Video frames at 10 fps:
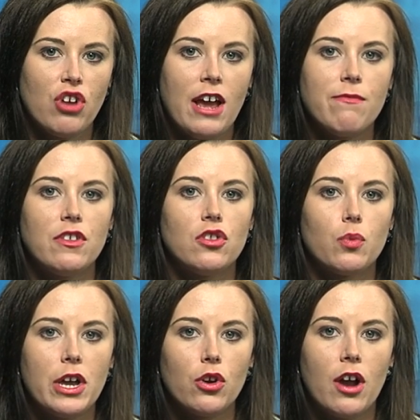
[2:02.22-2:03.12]
drive, then the
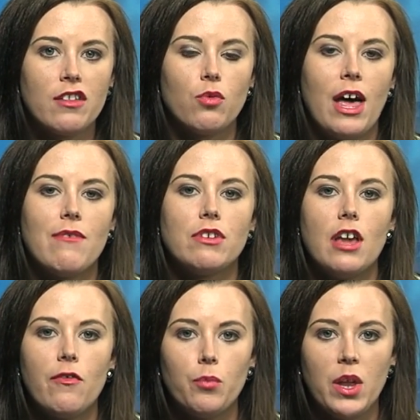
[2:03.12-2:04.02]
Red Cross will have
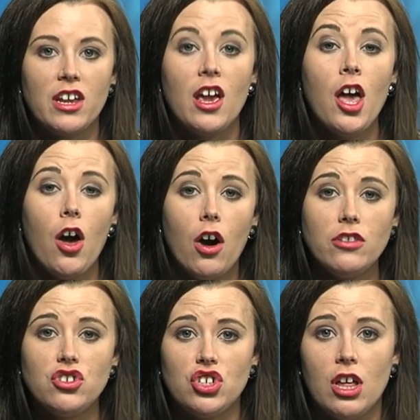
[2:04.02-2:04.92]
enough blood
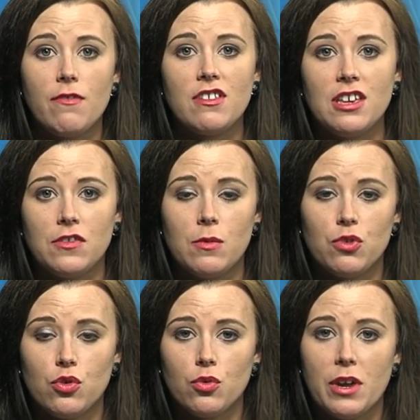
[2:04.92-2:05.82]
on the shelves to get them
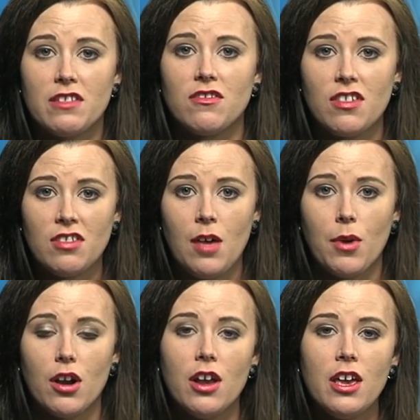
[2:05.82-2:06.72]
through the rest of the
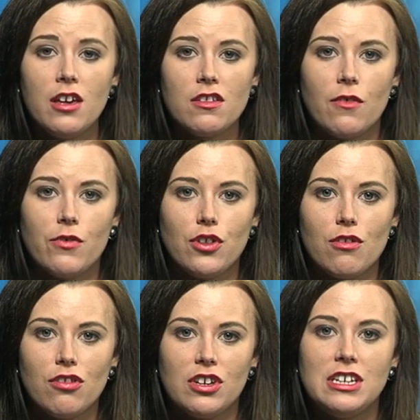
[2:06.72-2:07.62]
summer. So, for
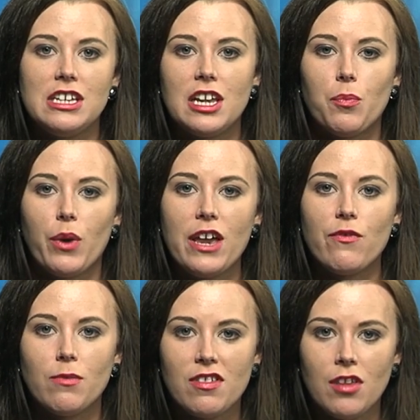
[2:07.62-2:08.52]
those looking to get a break
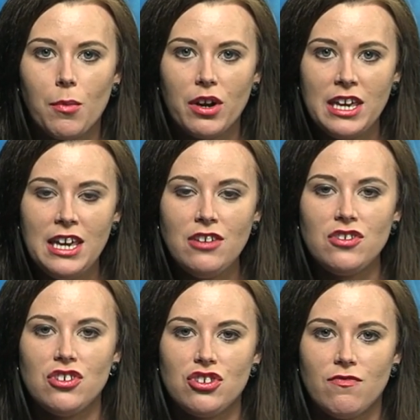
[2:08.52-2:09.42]
from the summer
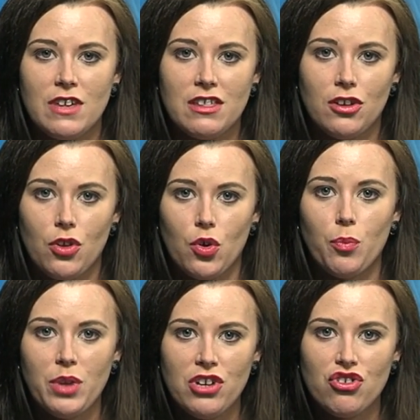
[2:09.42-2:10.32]
heat, you should visit a local
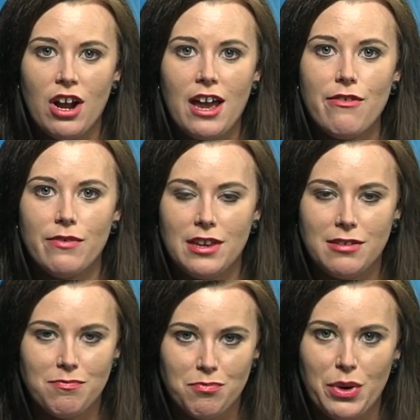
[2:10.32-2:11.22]
blood drive
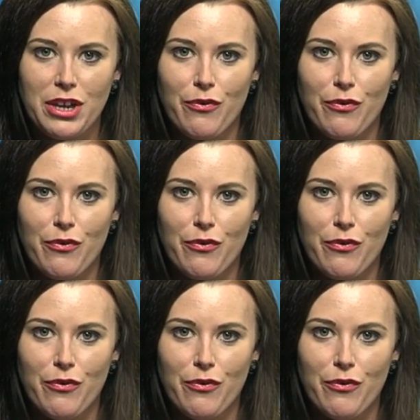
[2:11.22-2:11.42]
and bring a